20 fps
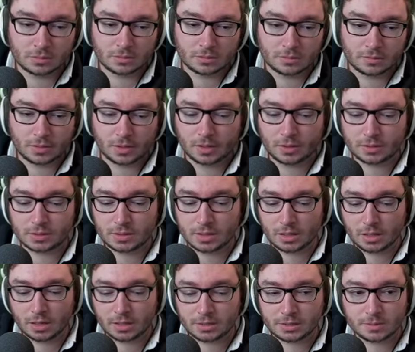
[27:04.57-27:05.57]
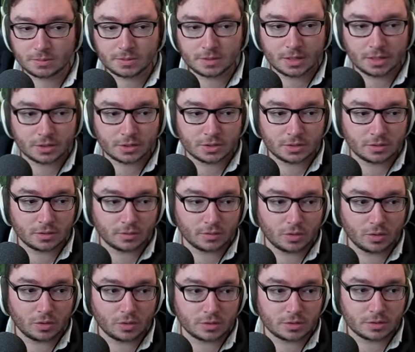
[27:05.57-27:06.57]
Finally got to the item section. Of
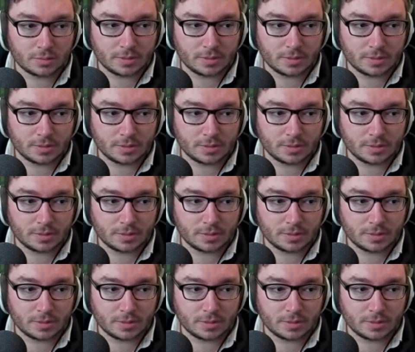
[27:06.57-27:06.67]
course,